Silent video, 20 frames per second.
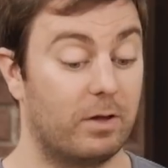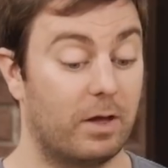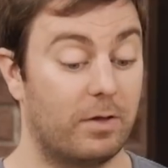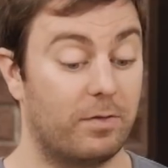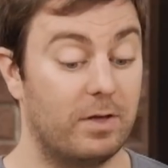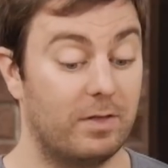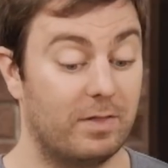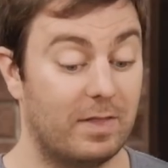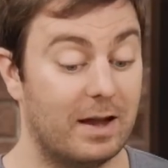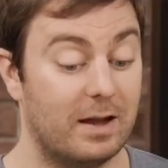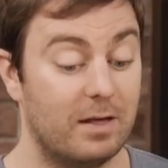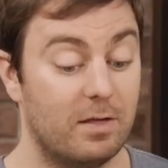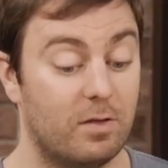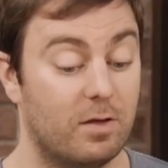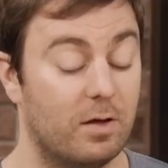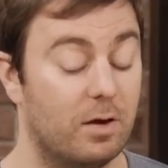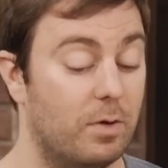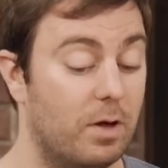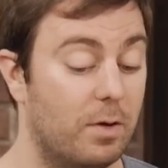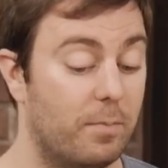I think that is
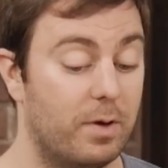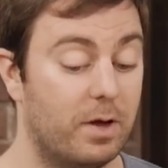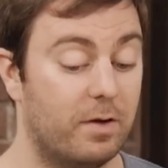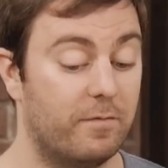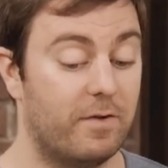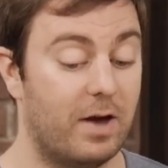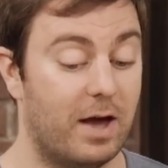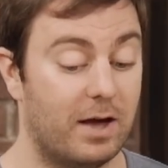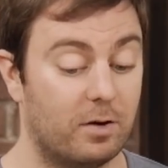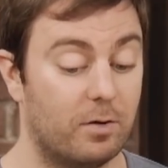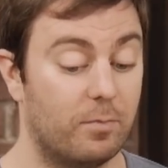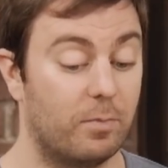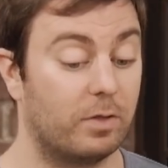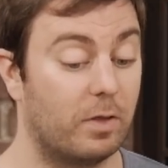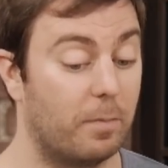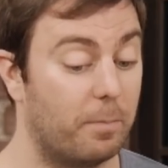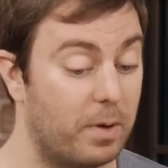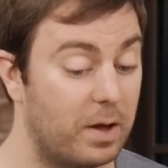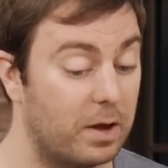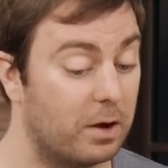going to be a big factor. But
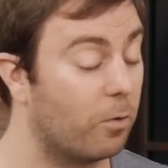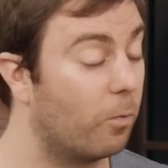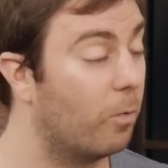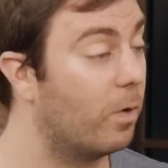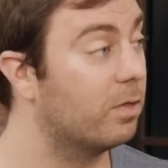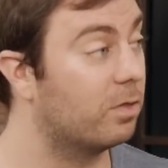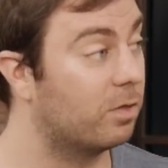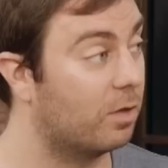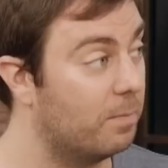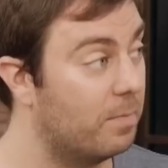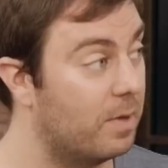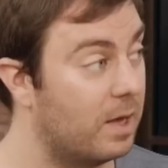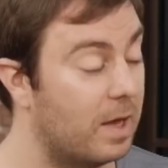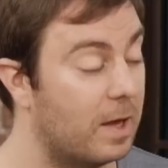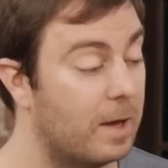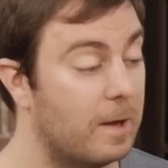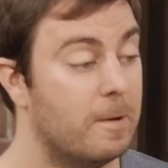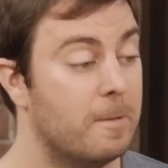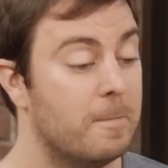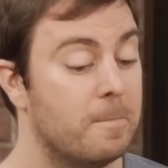the bigger one to
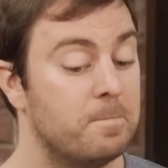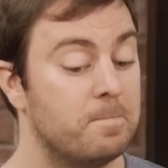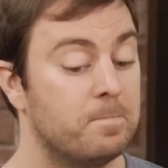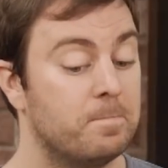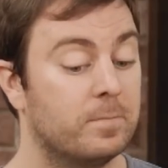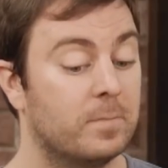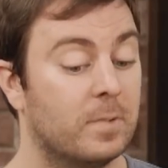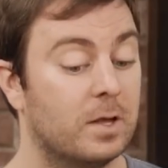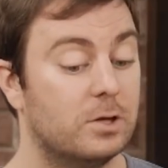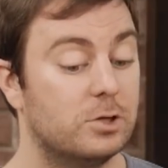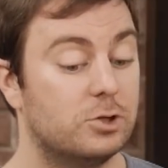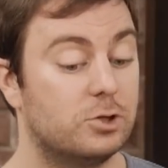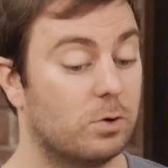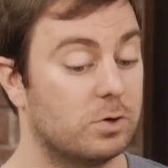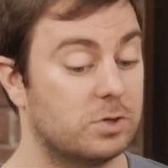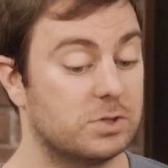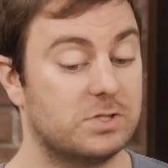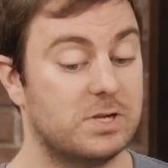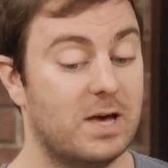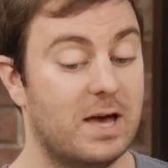me,
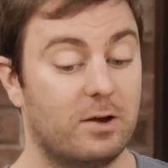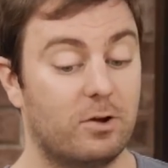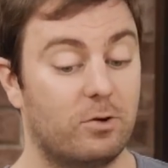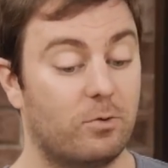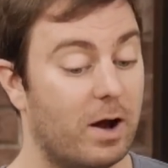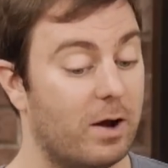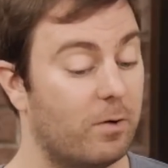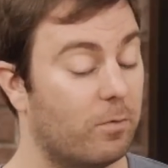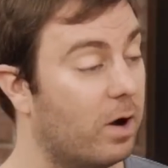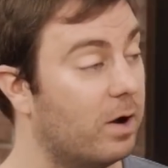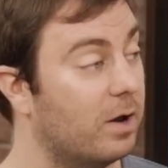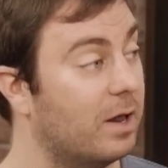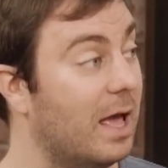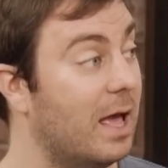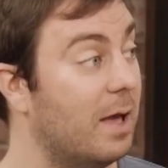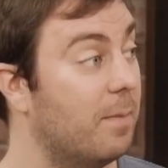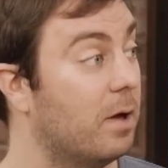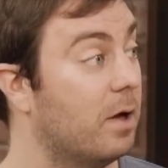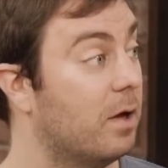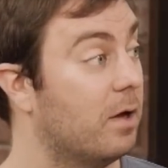Georgia Tech, great run
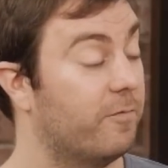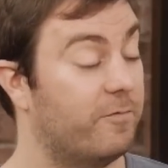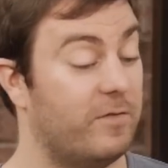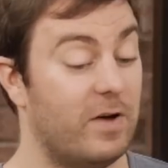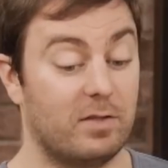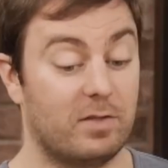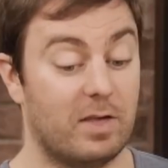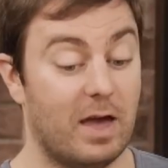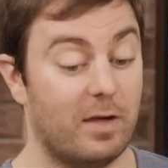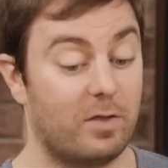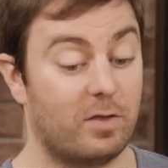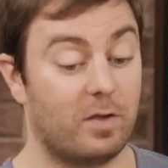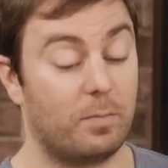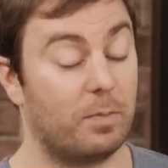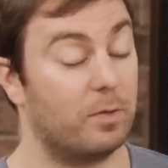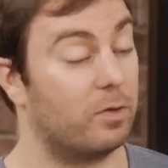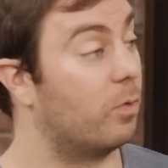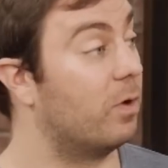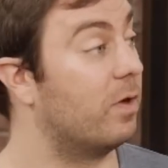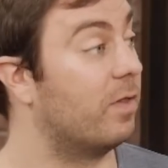game, fantastic
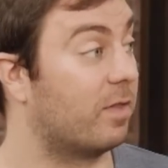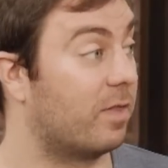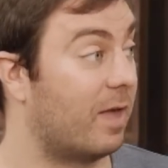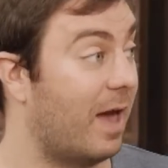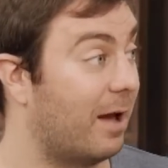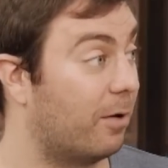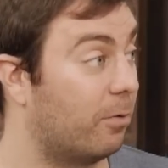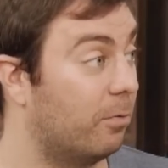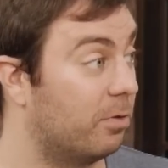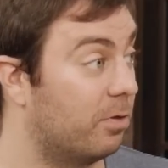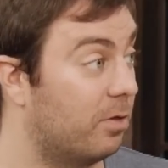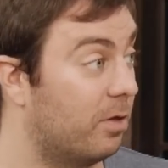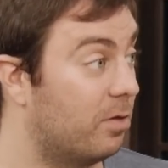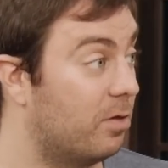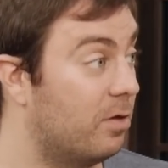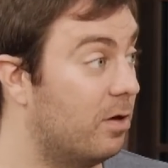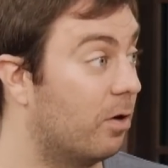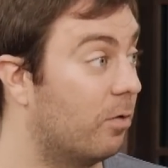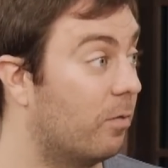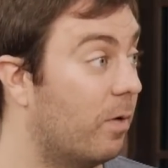between the tackles
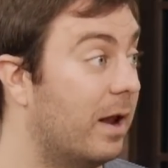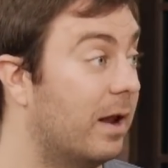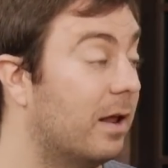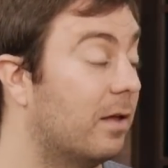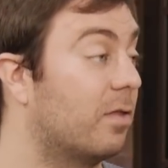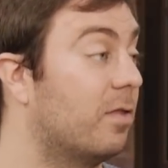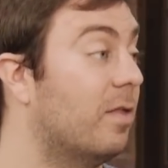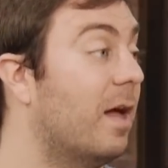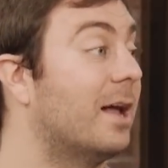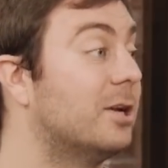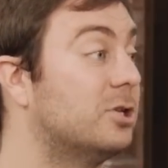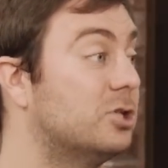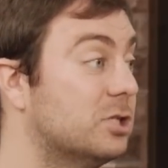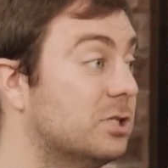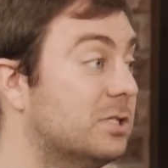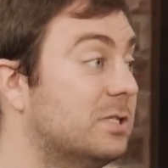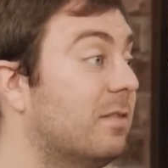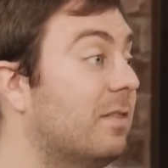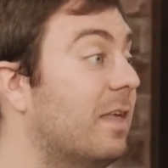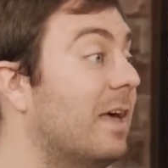this year, right? It's not
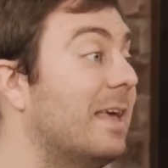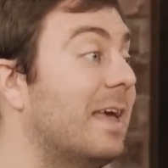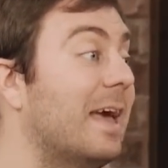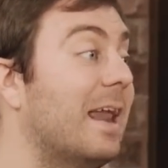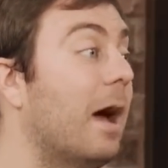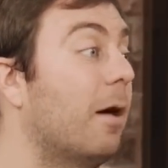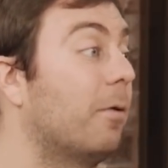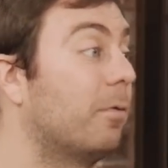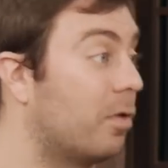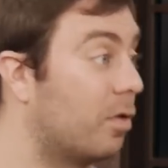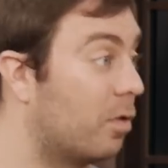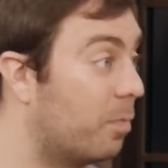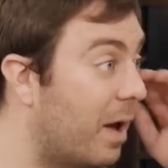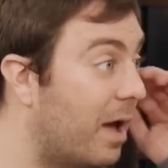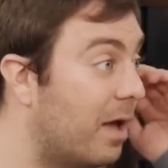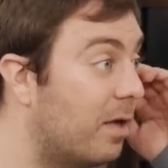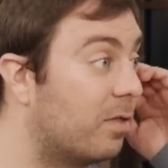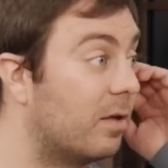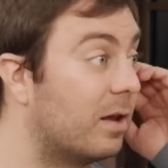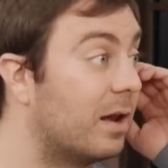just that they get out in
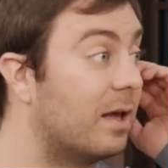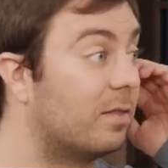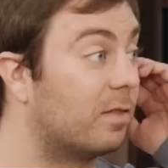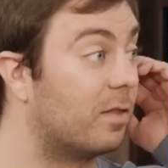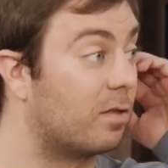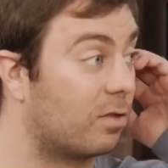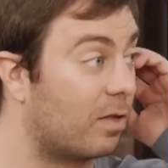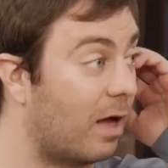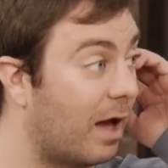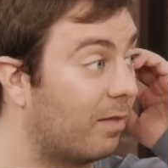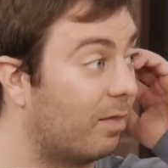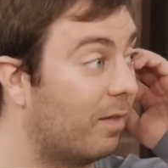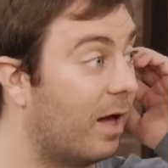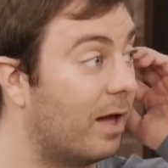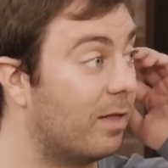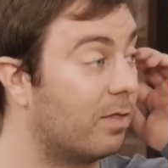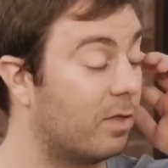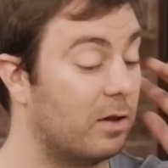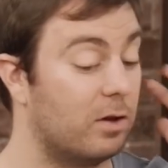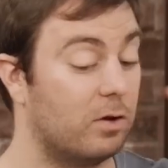space and hit the
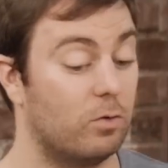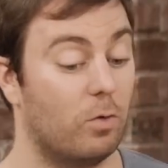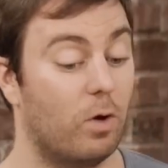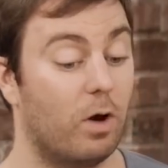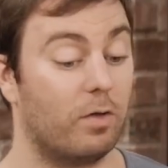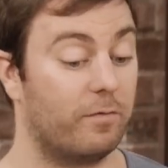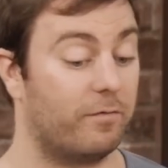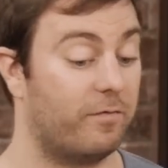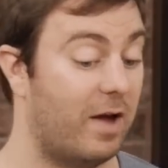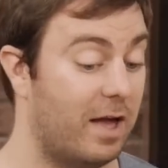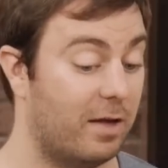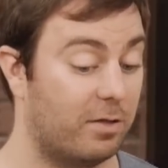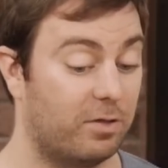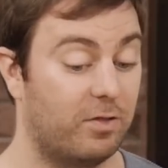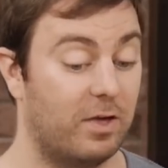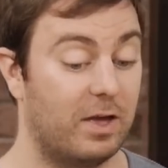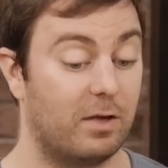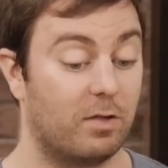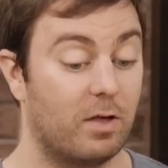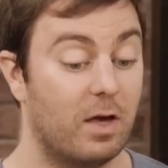sidelines and do all the fast
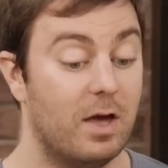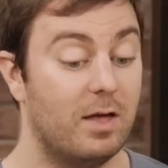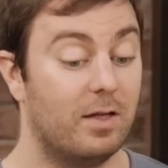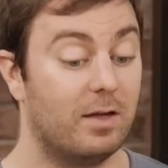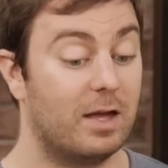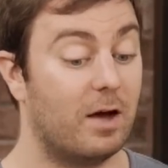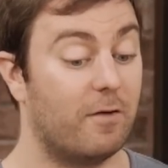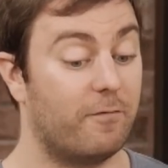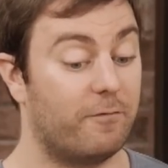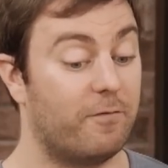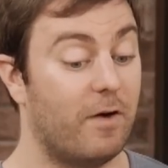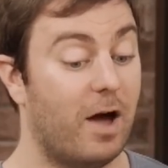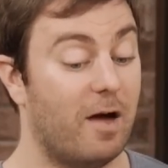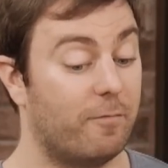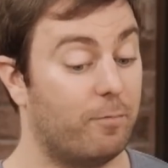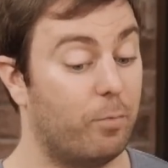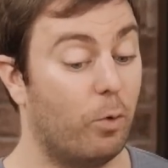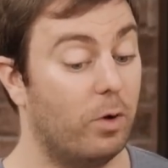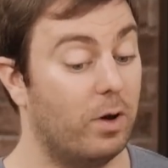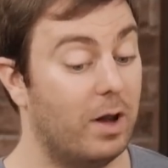things. Got
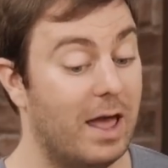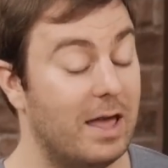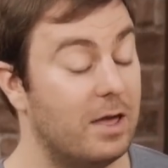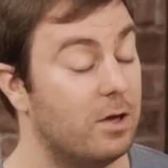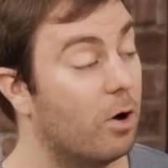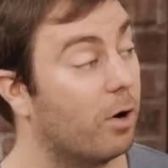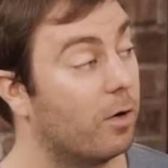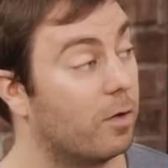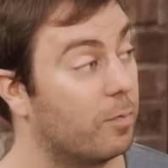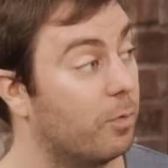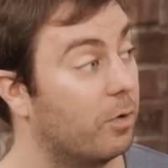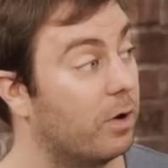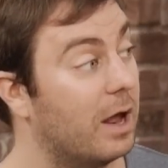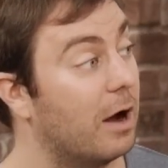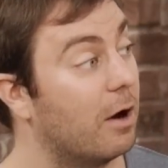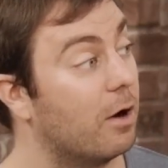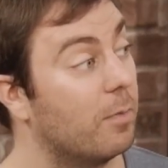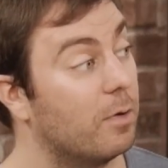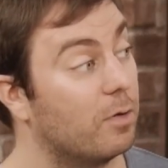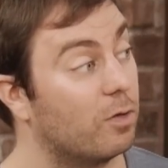5.8 yards per
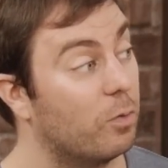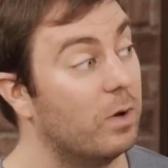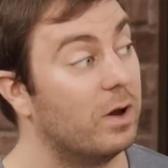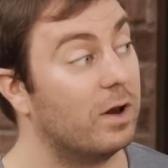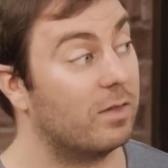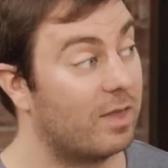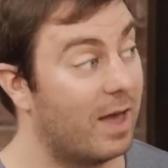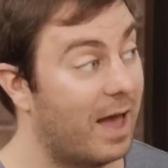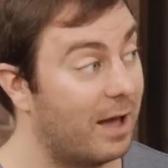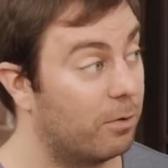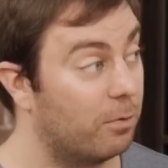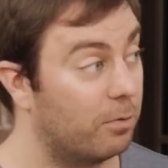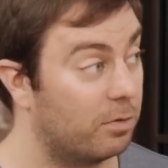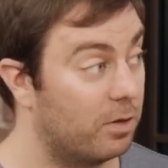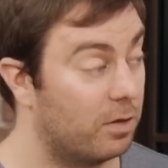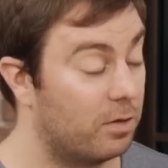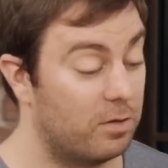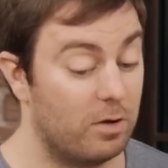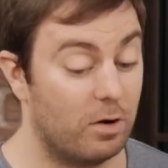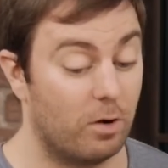carry between the tackles
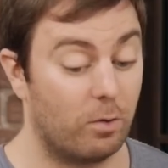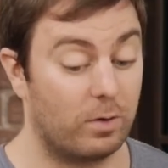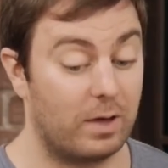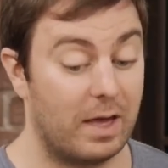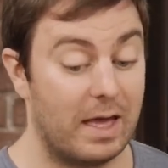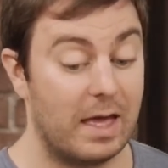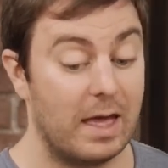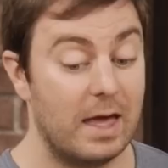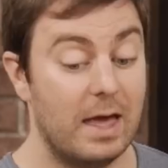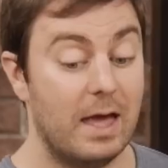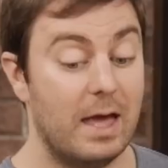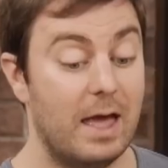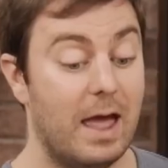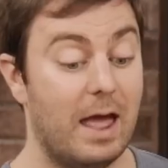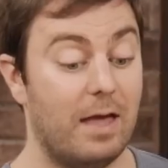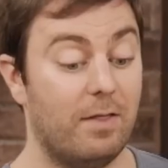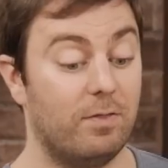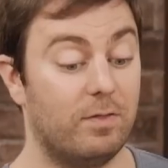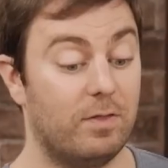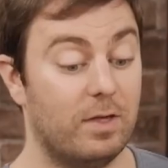this year, okay?
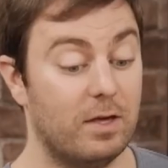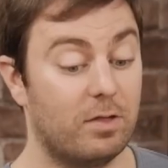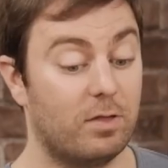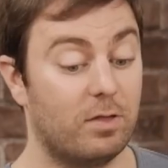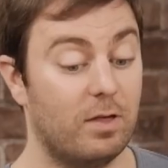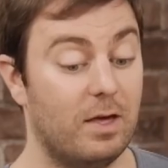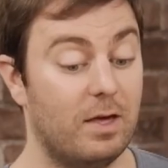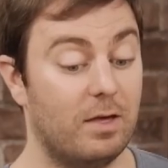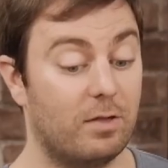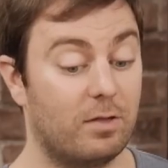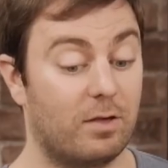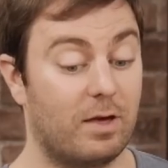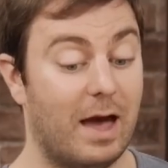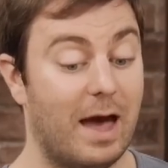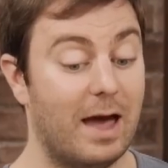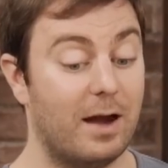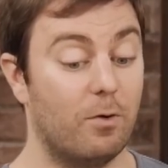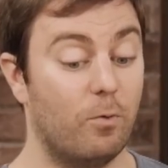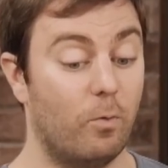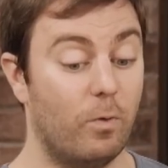And this is
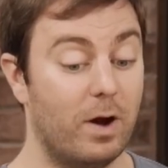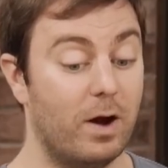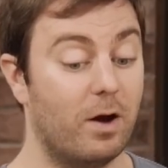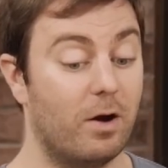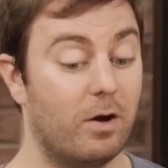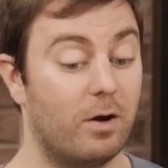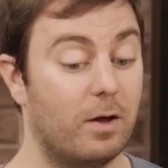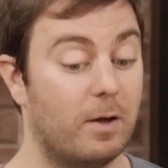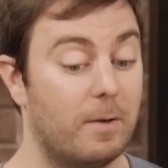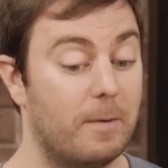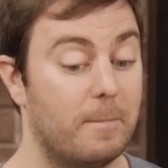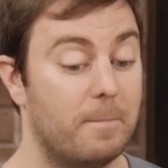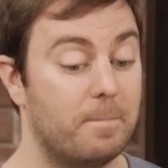kind of weird.